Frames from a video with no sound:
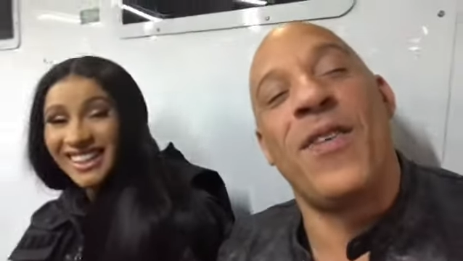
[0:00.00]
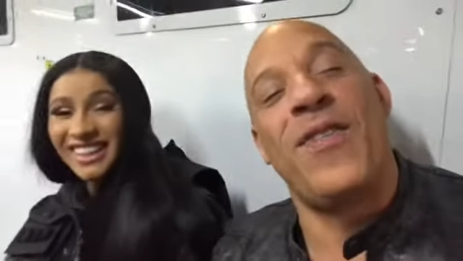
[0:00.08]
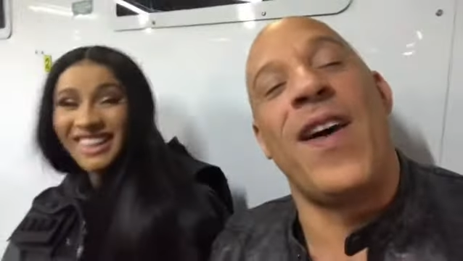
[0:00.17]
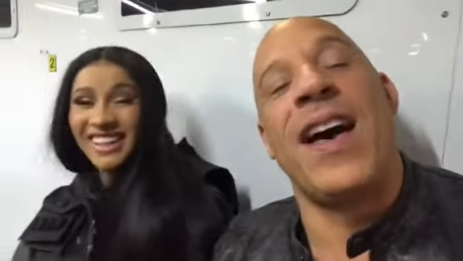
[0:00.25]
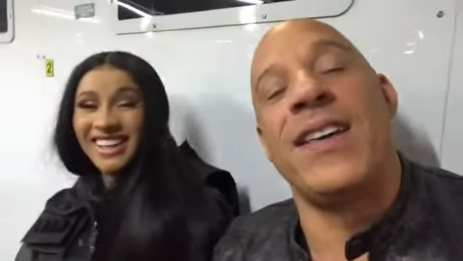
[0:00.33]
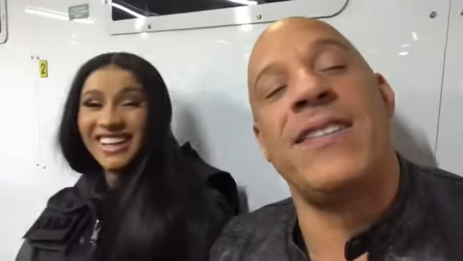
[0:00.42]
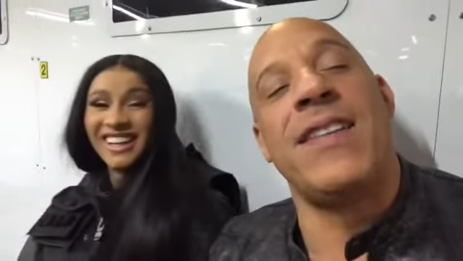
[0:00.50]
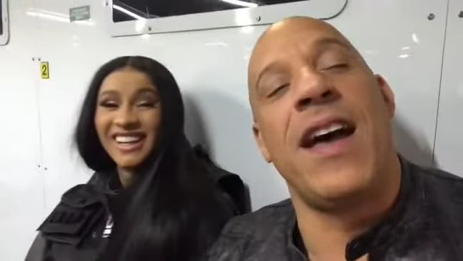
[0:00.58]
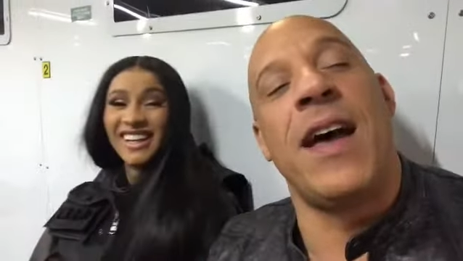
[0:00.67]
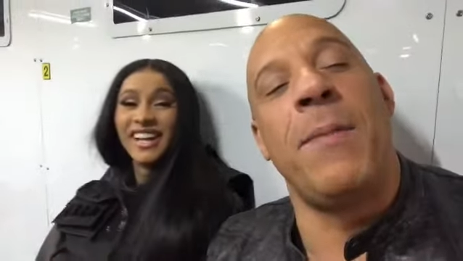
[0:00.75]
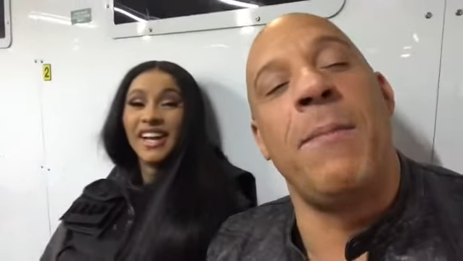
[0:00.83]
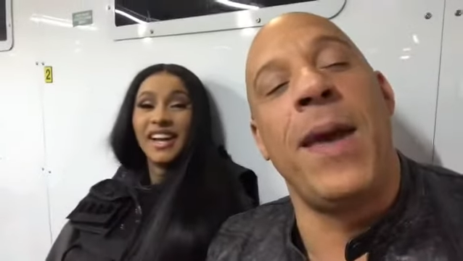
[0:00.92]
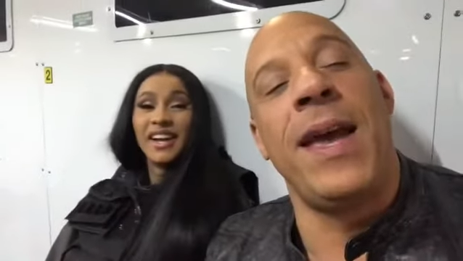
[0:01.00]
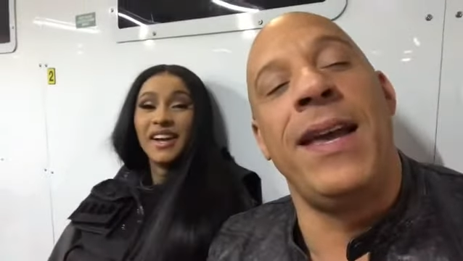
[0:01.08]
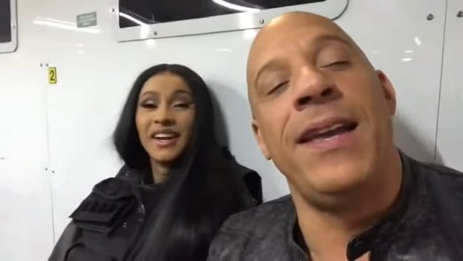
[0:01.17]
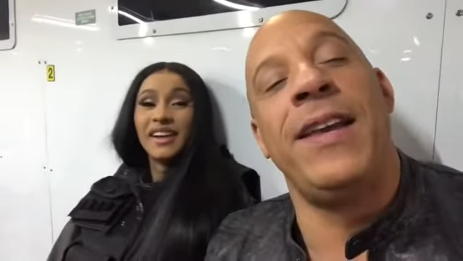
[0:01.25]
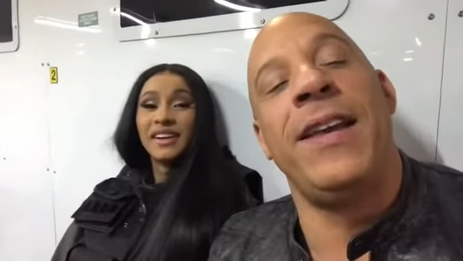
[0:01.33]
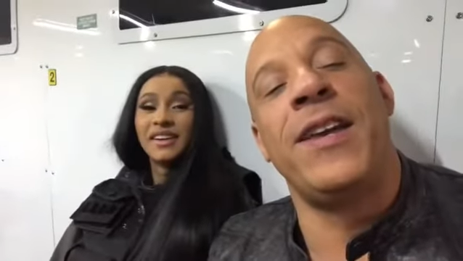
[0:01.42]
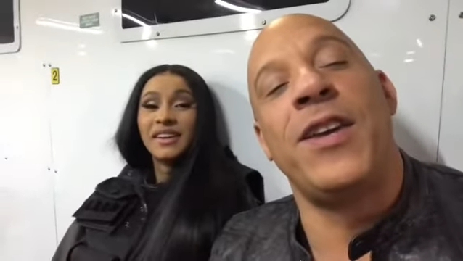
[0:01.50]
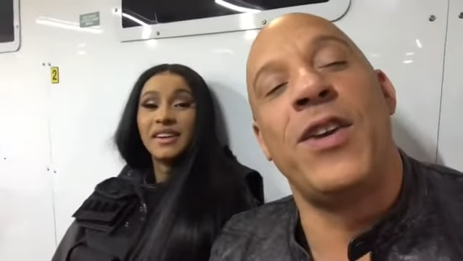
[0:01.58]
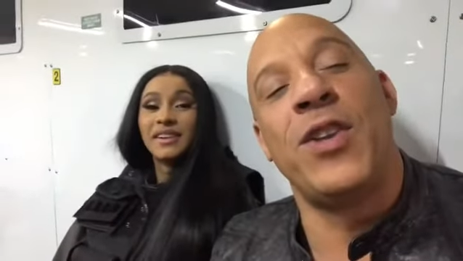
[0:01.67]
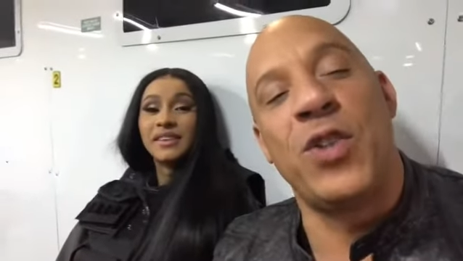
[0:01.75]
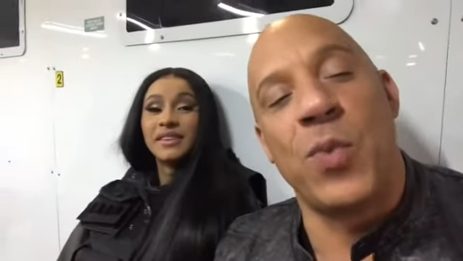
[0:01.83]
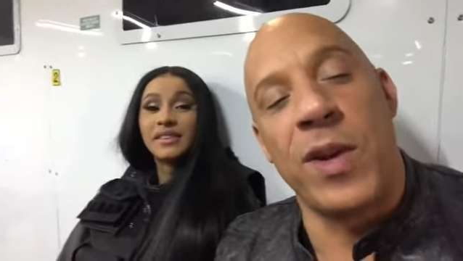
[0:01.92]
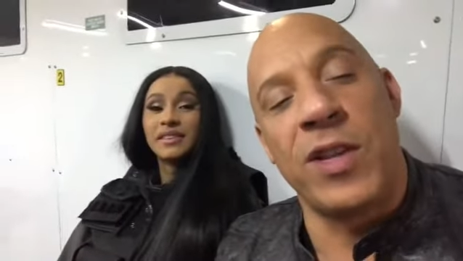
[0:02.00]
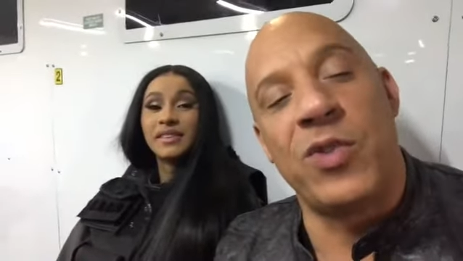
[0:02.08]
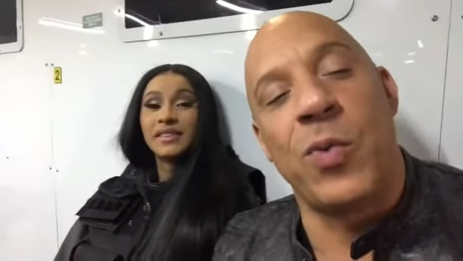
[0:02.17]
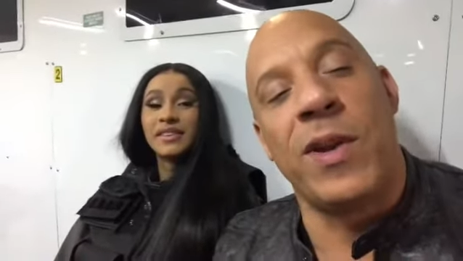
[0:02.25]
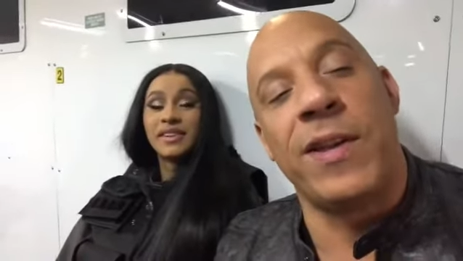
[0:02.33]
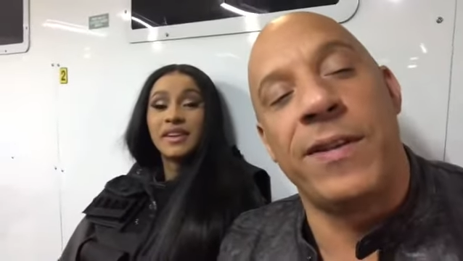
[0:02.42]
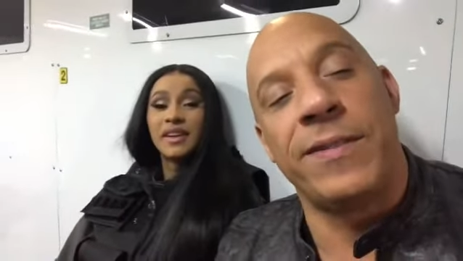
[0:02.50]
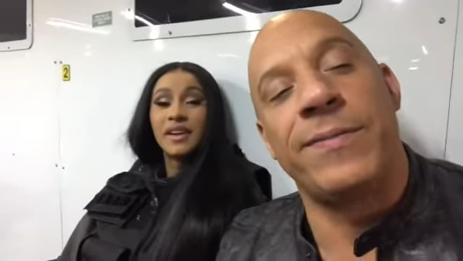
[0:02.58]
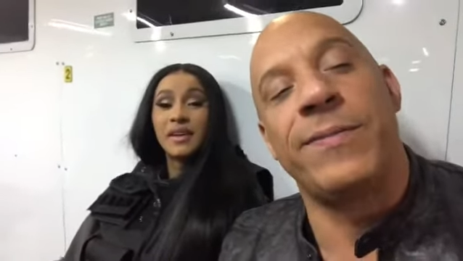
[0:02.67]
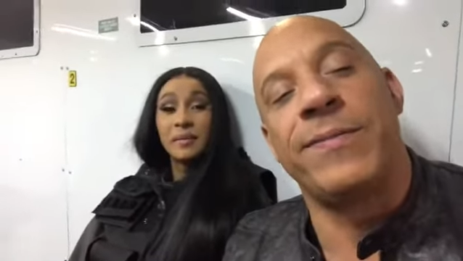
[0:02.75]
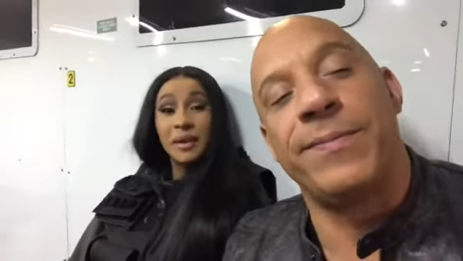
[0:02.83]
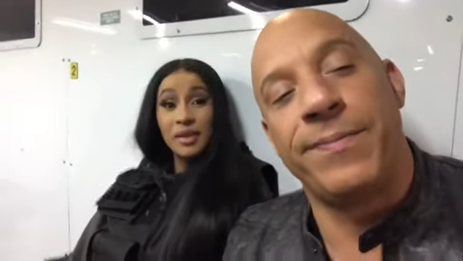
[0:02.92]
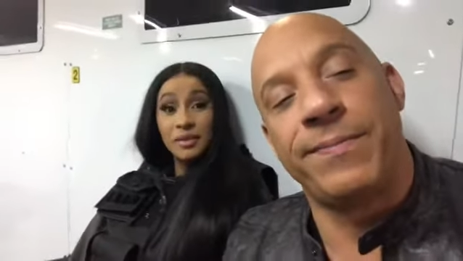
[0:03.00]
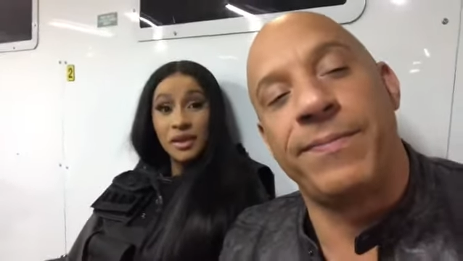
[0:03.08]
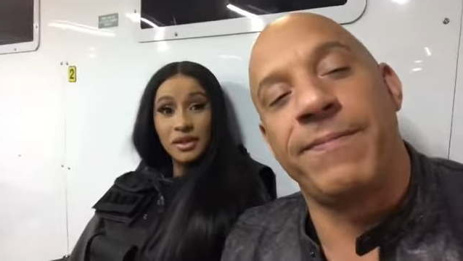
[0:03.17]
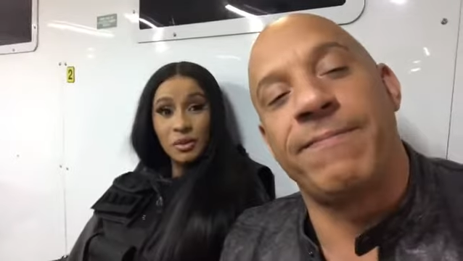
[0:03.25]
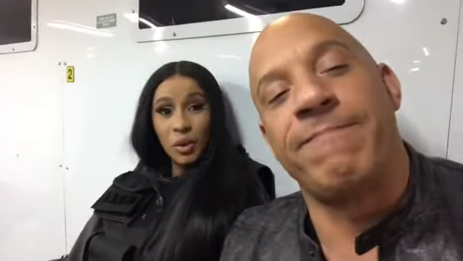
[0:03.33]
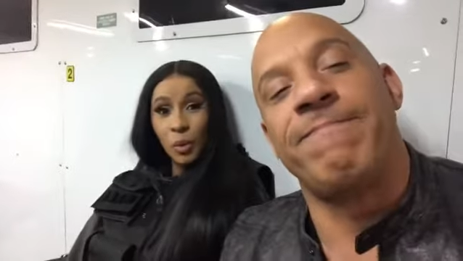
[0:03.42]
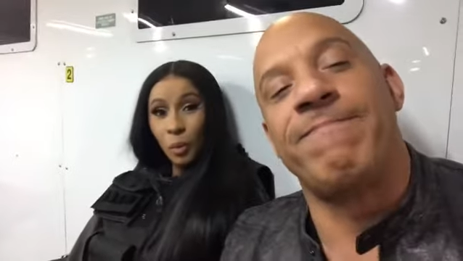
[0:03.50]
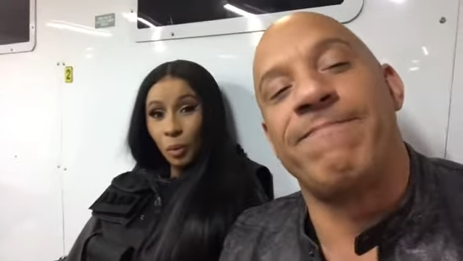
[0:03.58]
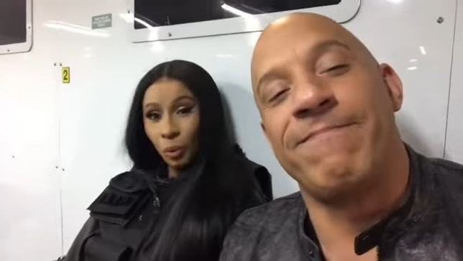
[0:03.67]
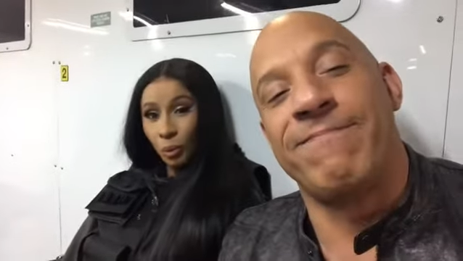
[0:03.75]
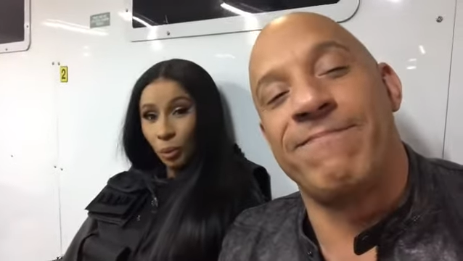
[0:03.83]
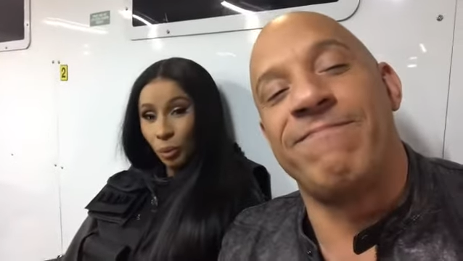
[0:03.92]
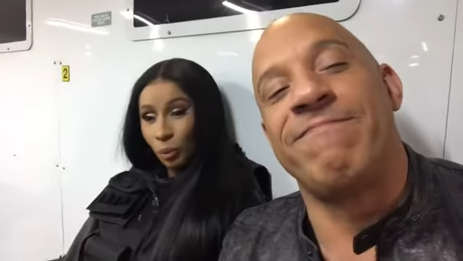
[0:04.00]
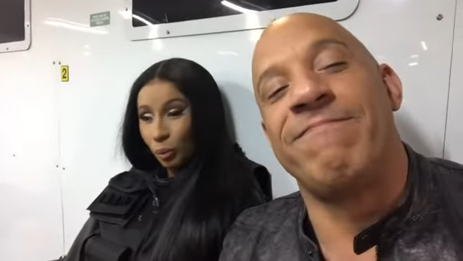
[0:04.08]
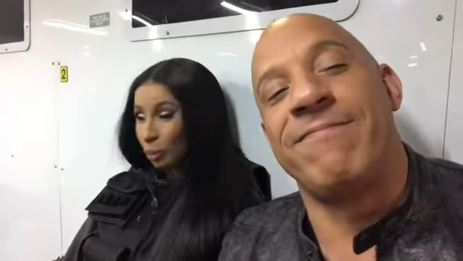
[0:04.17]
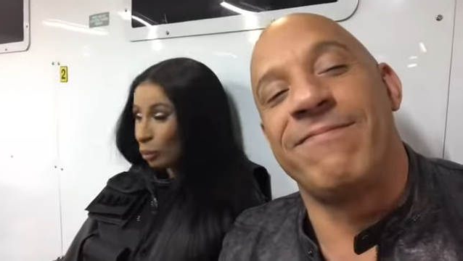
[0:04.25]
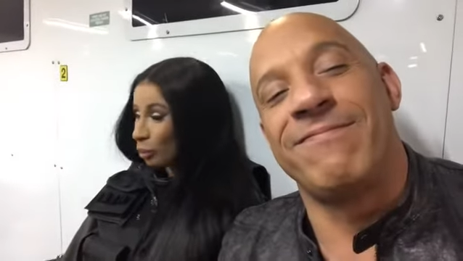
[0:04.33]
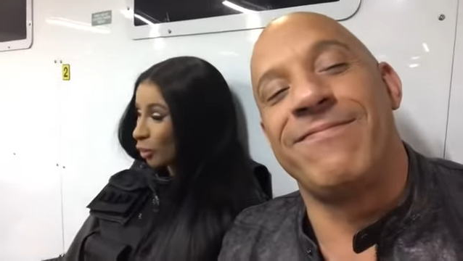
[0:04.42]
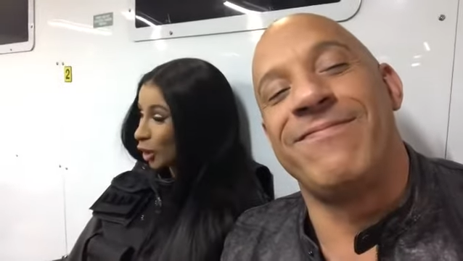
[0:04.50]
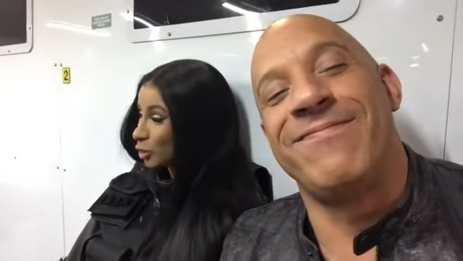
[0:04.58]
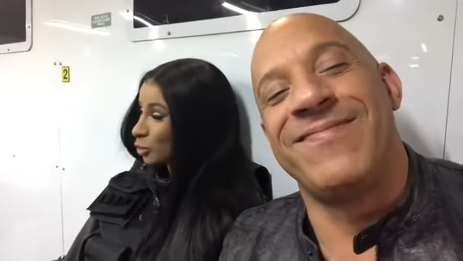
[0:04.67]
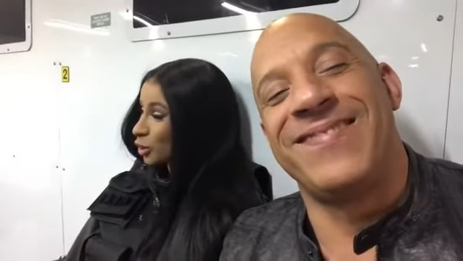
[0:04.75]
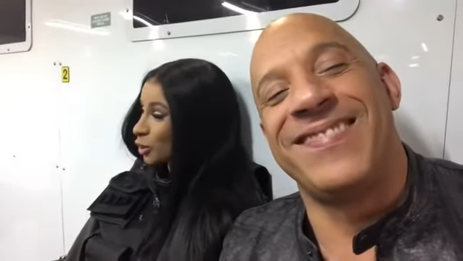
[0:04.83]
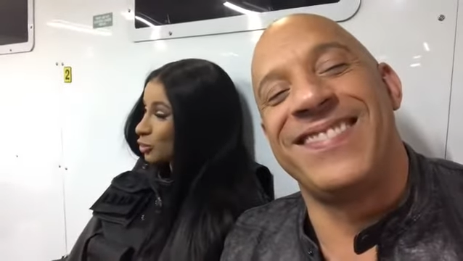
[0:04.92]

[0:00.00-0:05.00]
Speaker 1: Fast Nine May 2020.
Speaker 2: May 2020.